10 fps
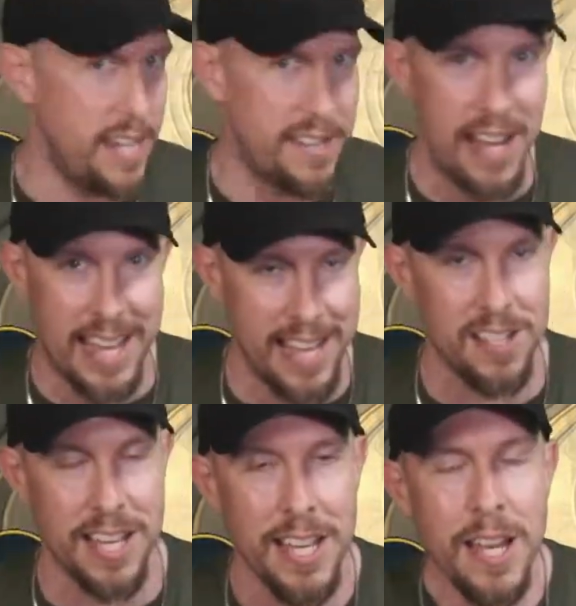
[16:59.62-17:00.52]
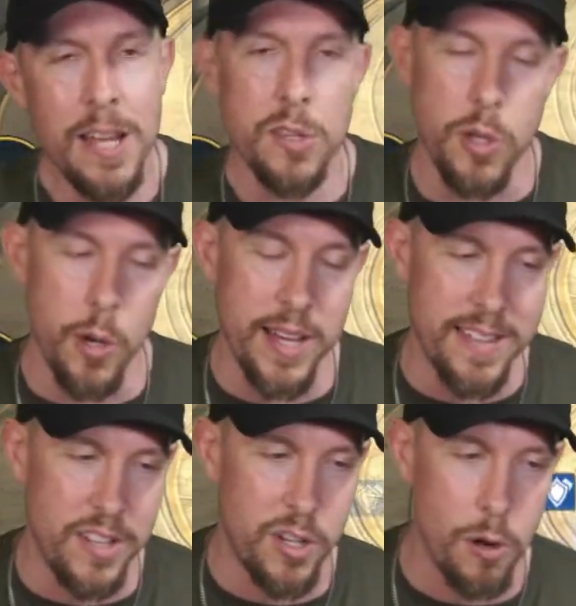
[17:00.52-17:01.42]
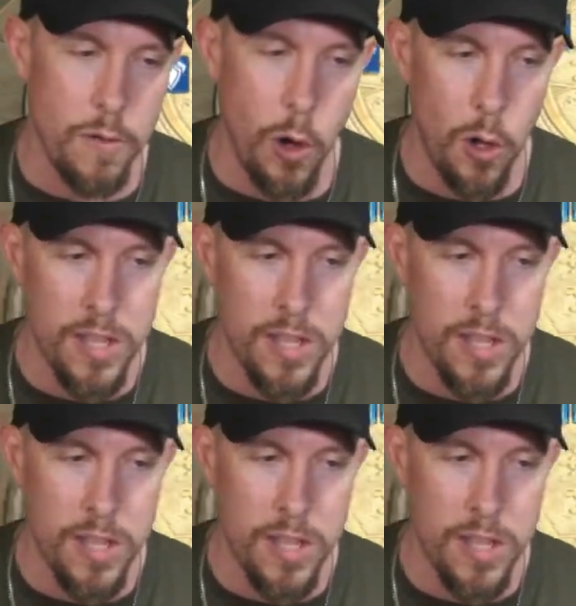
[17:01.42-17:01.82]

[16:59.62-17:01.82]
he's not healing. So you go against a Turvold,